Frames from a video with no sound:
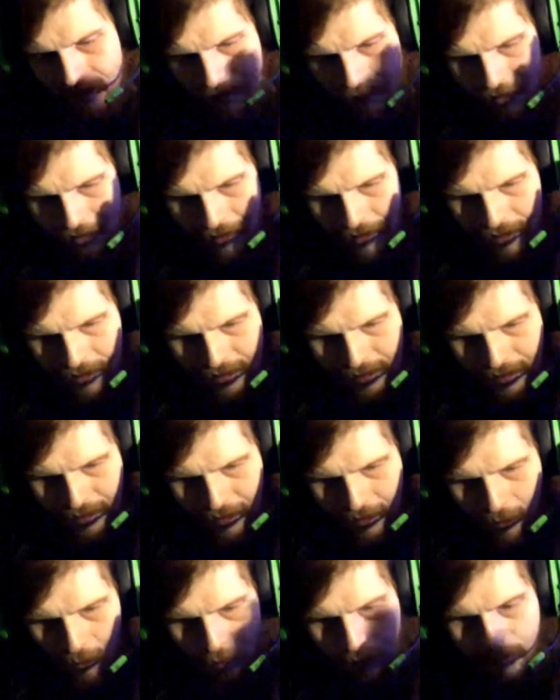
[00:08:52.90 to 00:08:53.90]
and
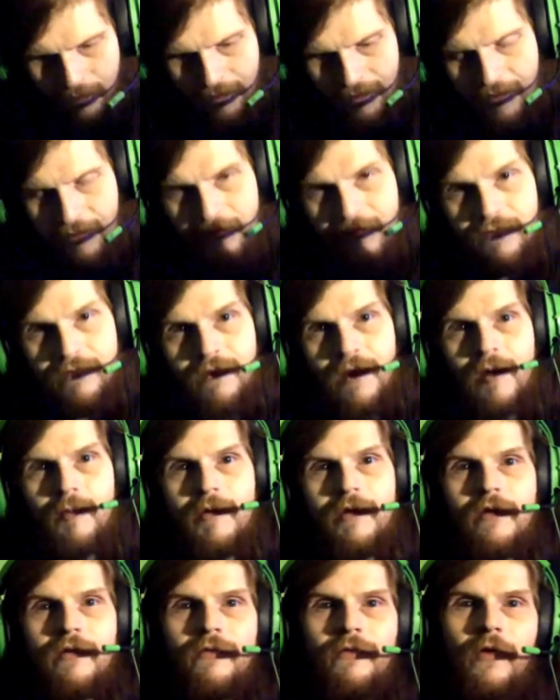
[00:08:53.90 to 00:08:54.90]
Ortiz and Sammy
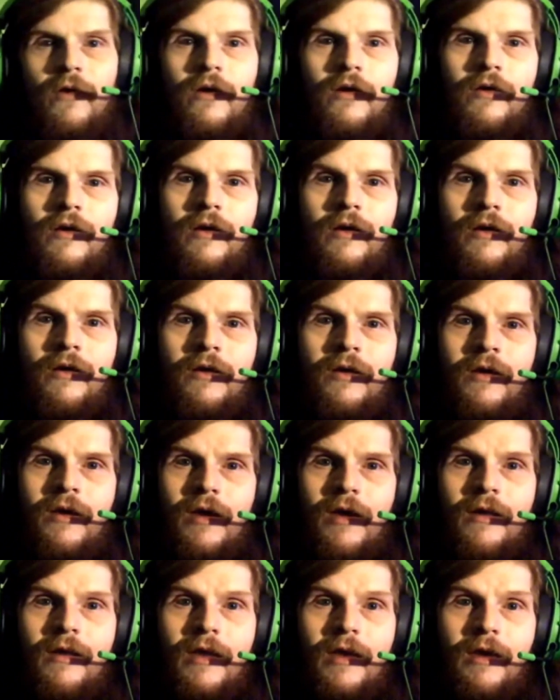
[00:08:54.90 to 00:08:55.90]
Guevara
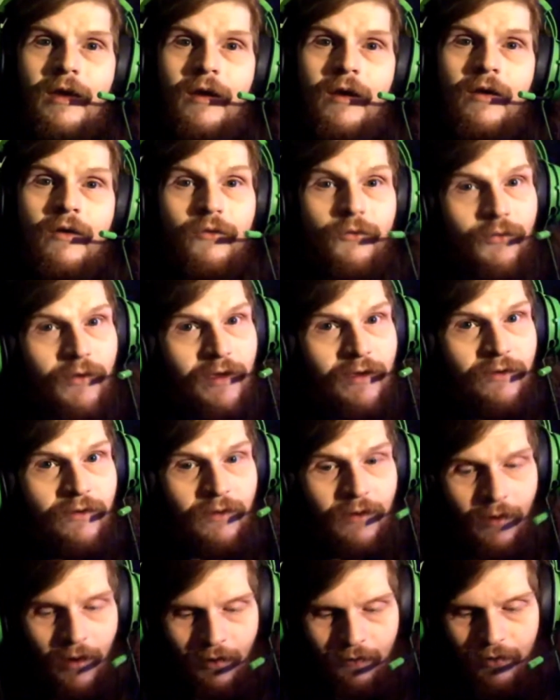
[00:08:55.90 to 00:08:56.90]
in a Face
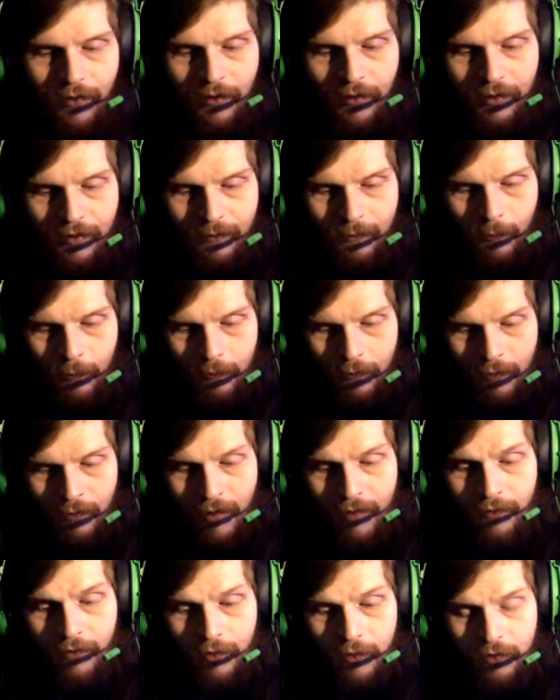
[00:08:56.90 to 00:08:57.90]
of the
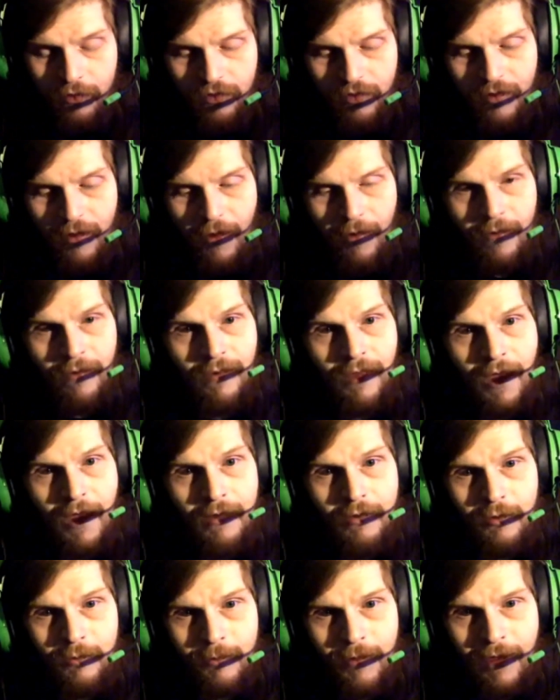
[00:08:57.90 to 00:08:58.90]
Revolution
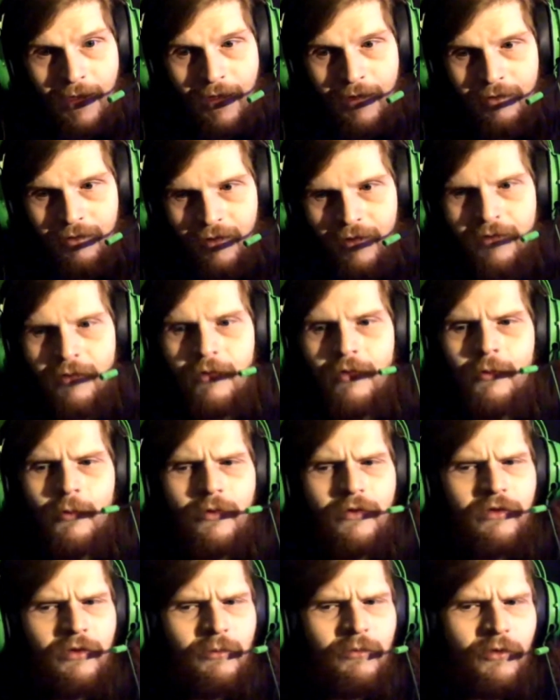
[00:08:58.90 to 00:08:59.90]
ladder match. I know there
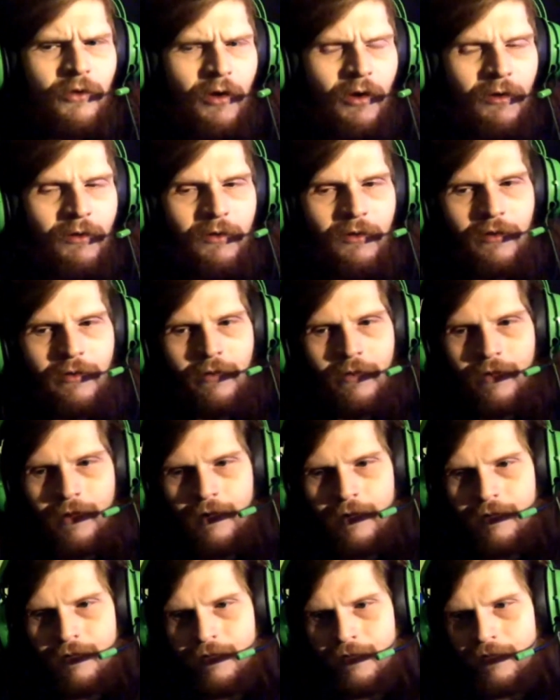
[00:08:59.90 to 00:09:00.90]
was some talk on
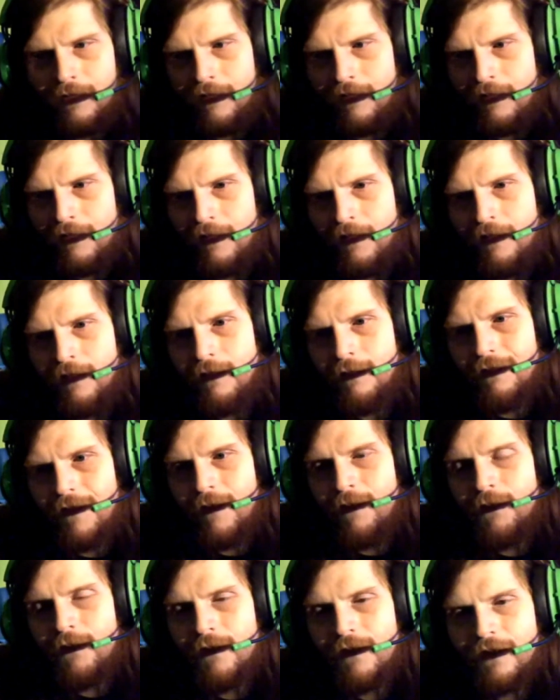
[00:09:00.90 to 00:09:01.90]
the
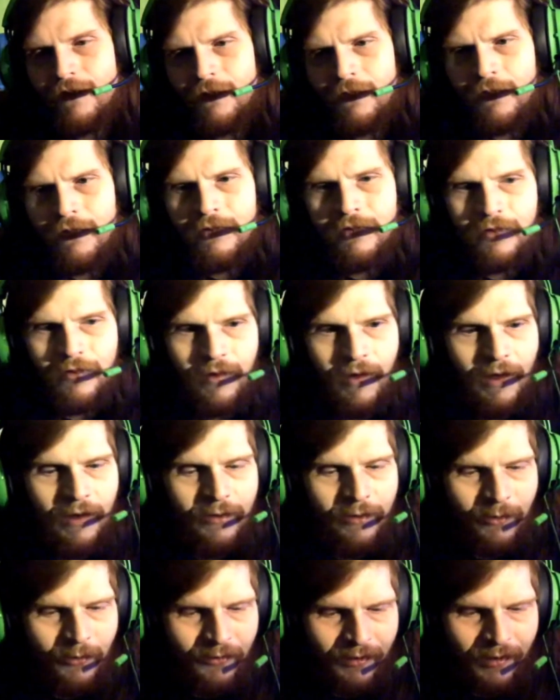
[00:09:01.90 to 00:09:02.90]
referees holding the
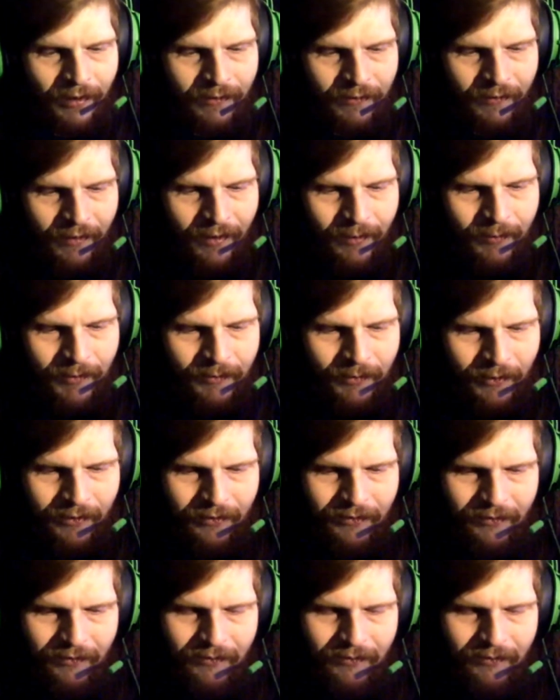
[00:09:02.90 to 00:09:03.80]
ladder or whatever. I mean, but